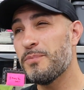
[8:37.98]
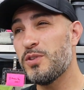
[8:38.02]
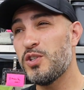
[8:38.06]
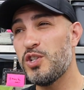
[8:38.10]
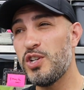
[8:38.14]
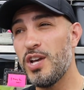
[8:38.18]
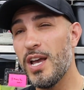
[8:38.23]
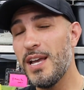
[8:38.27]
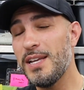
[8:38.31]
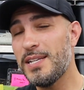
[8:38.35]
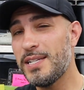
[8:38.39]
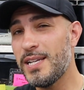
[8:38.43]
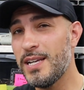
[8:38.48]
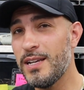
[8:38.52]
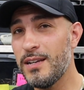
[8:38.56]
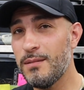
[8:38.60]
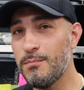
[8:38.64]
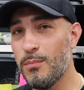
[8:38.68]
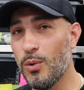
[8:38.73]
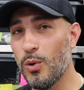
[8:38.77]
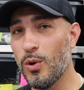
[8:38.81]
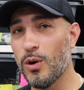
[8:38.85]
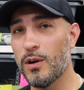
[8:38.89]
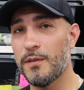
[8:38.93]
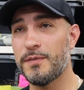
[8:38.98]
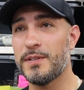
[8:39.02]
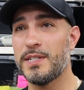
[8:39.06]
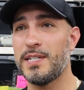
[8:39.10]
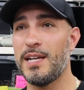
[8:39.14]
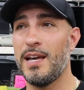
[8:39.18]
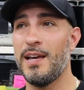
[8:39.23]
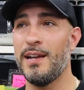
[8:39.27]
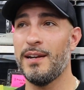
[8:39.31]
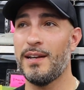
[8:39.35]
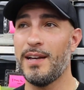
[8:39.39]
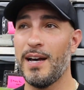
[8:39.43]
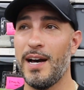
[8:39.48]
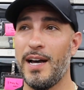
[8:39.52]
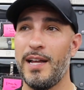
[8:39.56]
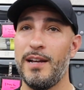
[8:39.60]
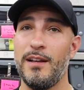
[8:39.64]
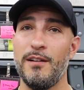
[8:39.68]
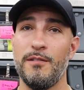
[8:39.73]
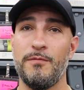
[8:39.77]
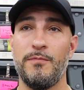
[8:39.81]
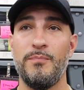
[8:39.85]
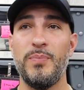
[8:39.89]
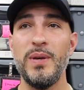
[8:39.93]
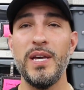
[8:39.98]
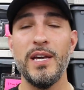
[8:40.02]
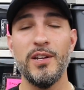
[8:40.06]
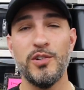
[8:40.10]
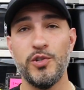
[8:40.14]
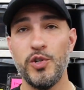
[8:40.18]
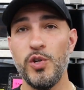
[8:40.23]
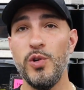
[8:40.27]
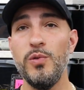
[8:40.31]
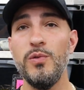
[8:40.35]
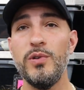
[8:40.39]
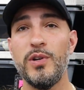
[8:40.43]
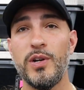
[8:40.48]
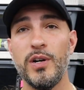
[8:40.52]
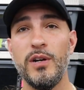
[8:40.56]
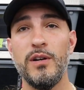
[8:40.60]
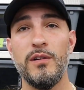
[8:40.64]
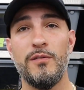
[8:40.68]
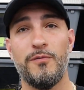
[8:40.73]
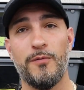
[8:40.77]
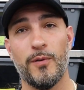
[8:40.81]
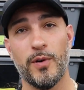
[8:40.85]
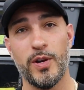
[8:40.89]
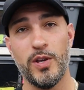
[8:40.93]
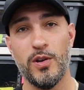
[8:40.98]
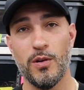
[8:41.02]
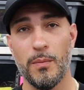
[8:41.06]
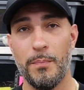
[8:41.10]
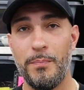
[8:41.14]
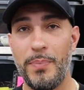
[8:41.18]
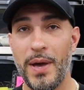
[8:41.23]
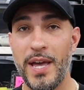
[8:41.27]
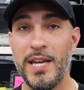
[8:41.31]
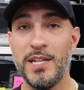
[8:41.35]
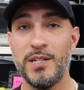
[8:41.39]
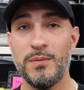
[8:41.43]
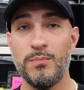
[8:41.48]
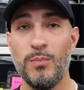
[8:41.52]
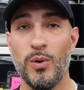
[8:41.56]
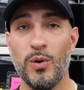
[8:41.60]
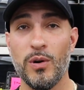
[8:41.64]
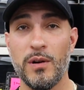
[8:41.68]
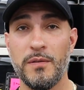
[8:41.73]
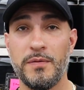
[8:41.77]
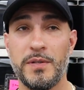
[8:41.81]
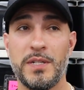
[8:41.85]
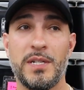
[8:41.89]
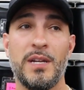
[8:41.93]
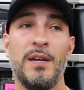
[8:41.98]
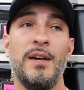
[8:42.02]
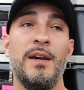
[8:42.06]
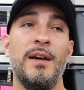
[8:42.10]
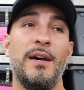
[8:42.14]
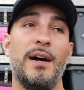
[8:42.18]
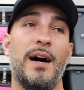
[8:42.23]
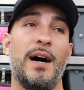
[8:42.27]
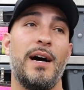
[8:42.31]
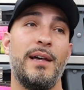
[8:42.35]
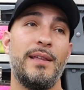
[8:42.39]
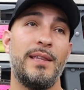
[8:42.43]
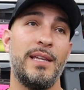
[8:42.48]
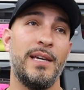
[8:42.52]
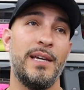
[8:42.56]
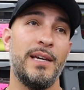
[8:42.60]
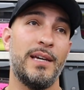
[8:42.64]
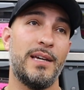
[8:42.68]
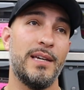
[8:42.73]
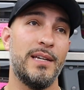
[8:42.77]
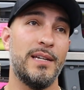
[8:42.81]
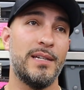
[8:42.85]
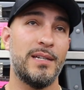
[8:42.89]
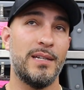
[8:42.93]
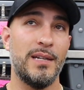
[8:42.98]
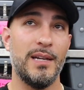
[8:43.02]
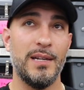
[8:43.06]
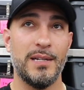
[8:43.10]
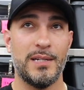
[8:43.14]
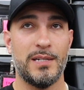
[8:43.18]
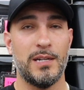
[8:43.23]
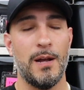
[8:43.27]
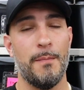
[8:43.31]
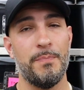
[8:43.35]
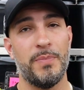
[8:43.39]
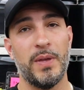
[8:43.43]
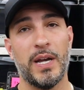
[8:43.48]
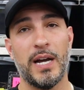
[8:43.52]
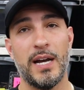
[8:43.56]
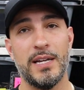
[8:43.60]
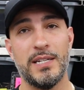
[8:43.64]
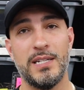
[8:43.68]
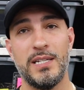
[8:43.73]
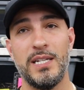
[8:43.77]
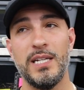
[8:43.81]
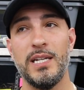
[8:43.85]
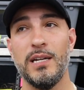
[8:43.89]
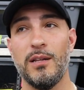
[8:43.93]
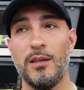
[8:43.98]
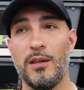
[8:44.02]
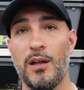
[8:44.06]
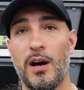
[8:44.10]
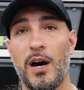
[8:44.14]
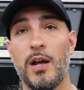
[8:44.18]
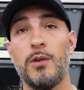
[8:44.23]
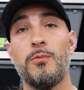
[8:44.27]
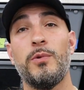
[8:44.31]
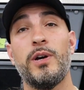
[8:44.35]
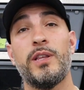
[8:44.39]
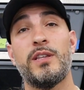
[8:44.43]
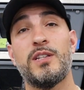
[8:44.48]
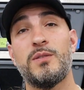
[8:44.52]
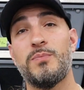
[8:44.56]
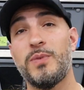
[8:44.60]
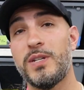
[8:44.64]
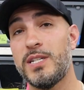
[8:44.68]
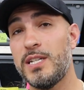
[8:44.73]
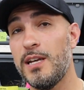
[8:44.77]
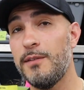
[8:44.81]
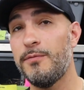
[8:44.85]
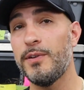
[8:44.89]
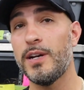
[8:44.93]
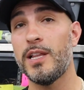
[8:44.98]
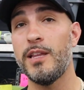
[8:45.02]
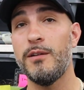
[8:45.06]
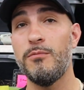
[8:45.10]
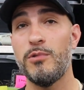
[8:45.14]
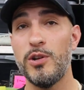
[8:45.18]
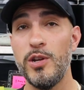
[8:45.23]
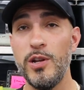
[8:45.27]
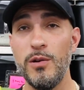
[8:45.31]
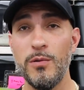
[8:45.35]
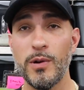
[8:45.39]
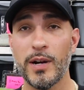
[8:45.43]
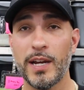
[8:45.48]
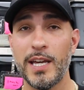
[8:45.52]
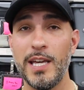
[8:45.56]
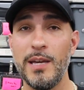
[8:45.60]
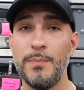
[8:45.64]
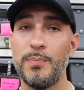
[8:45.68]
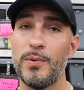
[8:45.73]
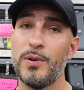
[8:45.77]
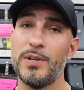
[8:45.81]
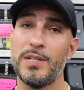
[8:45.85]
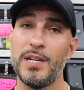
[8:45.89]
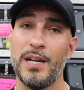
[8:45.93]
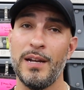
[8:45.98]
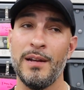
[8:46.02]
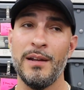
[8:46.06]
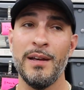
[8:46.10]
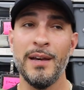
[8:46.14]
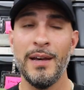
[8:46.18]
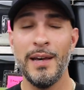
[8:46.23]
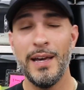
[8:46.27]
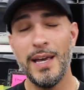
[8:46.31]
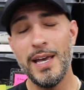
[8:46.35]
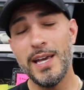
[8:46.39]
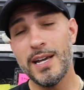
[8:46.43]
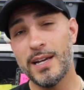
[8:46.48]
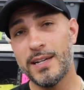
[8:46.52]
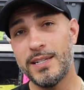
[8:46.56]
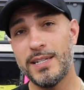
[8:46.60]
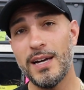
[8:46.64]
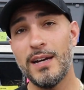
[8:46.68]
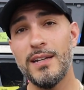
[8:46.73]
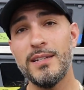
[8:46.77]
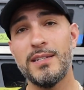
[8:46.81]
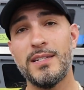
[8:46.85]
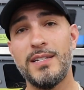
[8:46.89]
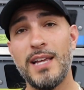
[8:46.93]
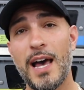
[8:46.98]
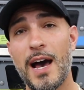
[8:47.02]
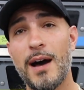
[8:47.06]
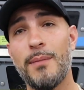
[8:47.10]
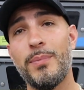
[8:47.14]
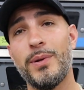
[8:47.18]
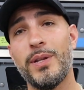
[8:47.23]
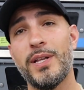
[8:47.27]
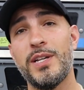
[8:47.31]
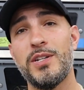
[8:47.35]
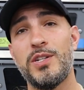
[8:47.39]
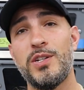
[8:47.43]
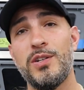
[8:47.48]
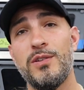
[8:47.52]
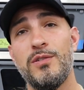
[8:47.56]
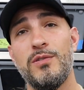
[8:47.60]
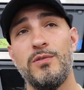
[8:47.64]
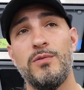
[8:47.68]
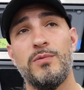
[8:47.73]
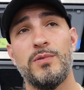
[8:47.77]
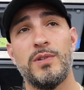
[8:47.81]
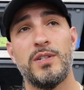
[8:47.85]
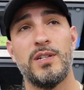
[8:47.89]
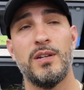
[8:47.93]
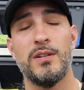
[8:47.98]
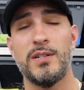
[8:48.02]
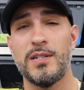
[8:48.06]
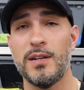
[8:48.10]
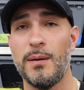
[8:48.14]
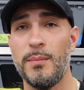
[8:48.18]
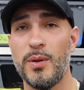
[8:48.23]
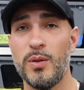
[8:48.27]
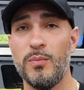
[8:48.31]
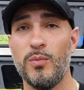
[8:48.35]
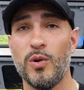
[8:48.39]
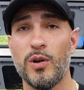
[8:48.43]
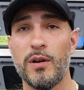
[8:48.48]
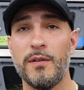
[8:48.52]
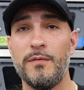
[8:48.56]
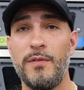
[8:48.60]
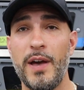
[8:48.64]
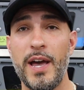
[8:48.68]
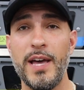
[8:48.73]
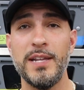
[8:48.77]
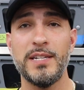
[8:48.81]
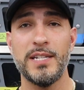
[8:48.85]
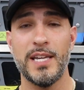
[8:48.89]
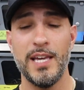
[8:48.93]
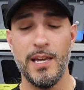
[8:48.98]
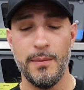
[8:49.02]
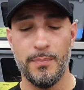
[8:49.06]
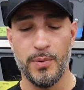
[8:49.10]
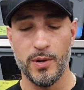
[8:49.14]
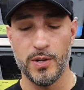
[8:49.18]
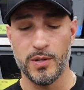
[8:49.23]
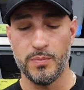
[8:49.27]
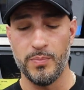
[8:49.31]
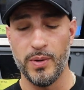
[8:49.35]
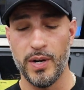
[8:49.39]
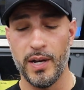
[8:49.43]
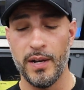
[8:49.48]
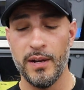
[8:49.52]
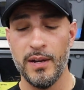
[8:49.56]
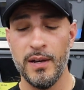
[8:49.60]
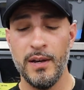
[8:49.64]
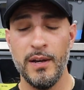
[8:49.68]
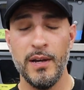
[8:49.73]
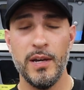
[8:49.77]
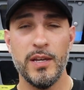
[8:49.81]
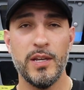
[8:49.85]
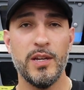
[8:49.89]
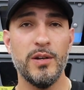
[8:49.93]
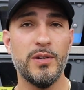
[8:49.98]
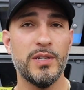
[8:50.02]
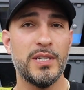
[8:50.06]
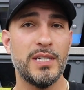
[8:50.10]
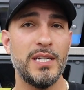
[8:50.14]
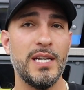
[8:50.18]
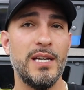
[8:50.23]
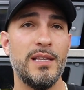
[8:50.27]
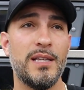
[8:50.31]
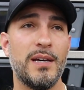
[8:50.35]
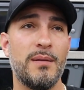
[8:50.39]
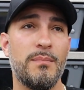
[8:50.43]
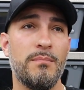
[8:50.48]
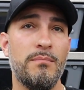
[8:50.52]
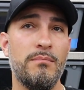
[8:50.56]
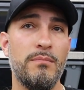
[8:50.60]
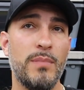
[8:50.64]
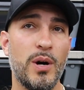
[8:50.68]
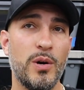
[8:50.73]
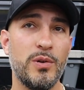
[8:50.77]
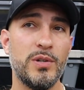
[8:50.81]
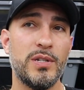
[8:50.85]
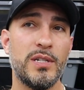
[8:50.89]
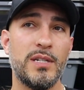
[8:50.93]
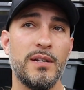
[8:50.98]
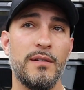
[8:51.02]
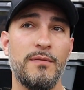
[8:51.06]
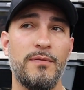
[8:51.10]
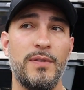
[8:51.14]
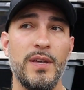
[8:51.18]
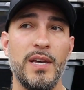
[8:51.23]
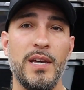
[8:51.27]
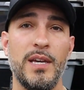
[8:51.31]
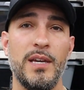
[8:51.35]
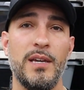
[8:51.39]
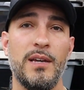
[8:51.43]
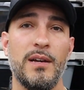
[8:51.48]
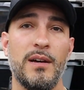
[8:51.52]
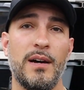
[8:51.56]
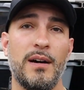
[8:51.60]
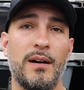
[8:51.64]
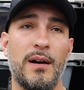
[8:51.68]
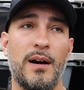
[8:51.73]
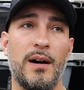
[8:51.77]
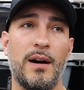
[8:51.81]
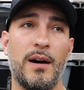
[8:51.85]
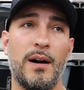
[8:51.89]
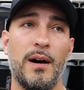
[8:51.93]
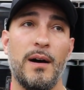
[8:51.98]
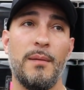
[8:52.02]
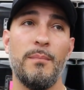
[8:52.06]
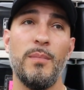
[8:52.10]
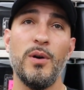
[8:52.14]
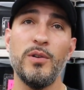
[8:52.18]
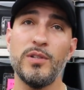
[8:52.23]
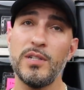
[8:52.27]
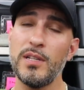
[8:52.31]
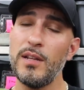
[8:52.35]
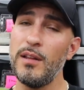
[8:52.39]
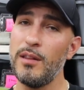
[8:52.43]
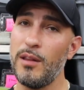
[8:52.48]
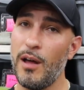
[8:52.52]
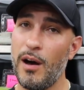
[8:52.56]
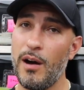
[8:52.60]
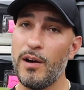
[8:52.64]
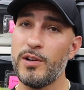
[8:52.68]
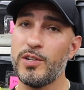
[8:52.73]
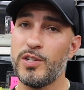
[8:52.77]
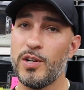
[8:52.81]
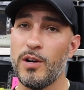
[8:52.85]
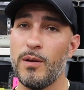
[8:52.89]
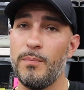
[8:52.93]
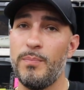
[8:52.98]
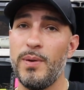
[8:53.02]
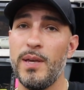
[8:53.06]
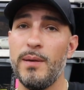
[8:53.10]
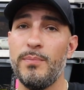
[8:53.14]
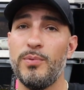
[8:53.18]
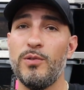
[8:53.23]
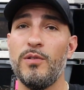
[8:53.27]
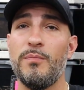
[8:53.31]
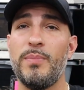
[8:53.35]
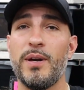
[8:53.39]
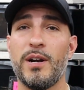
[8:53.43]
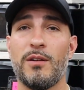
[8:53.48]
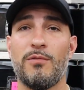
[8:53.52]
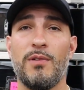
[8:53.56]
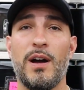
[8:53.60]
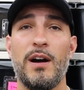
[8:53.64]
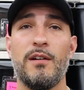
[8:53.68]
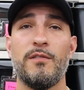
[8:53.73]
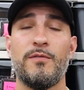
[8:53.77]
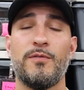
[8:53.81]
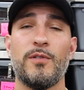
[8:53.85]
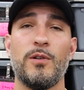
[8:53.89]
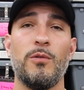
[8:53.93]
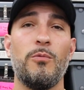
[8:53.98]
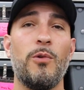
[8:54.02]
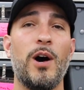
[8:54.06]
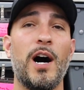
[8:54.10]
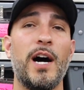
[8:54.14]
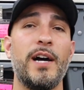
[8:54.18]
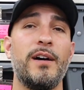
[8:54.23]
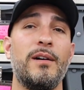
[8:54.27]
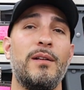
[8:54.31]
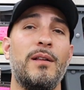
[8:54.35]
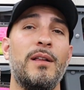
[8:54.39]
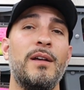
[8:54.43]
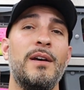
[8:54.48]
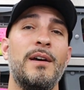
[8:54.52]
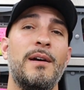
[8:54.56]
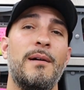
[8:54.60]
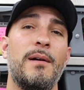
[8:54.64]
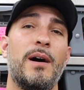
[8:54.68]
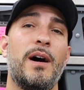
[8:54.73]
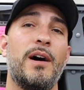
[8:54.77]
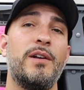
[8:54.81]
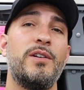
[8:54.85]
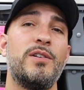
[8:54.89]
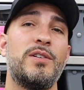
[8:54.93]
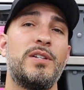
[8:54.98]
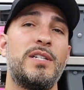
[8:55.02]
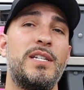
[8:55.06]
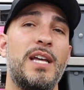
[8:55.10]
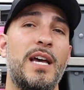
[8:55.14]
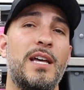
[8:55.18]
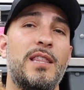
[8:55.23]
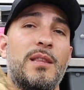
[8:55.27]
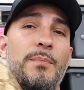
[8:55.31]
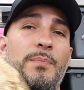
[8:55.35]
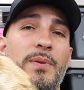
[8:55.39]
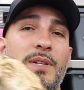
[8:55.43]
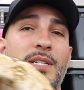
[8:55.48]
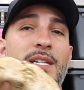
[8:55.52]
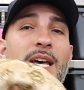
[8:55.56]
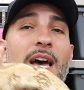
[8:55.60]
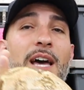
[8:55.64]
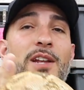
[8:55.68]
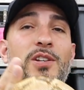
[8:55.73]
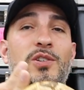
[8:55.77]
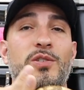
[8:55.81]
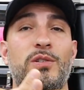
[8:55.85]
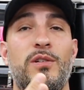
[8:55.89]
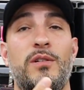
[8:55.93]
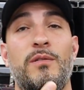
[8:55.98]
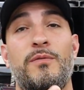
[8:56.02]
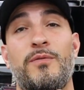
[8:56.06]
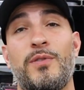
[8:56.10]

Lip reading: chasing morphs and kind of being too good for your base morphs, I think is something I see a lot with, specifically with newer keepers, and it does dabble into some of the more advanced keepers, but you'll see that most of the long-term people who've been around for a while understand the potential.